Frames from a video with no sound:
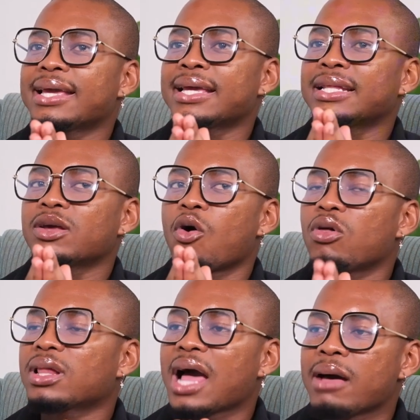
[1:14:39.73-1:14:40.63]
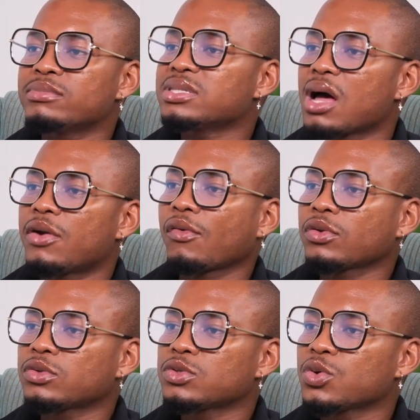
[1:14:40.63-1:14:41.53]
it all comes
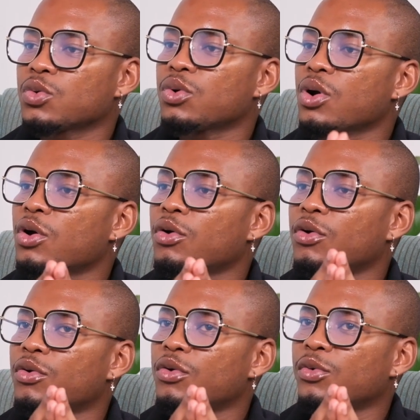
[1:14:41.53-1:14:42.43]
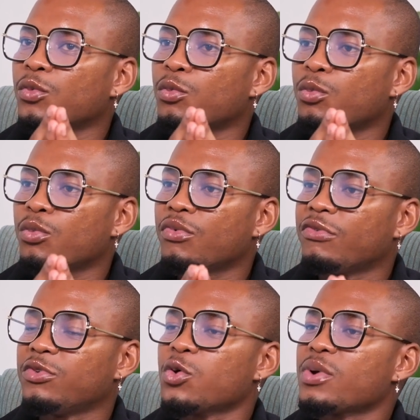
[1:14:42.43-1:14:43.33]
down to
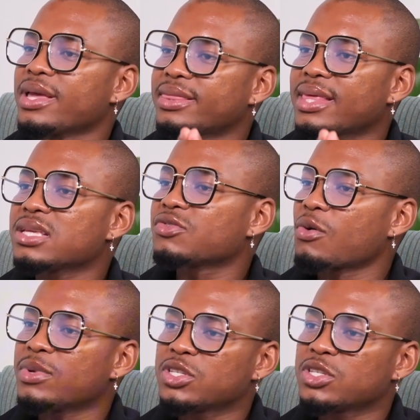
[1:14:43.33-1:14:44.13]
viewing things from a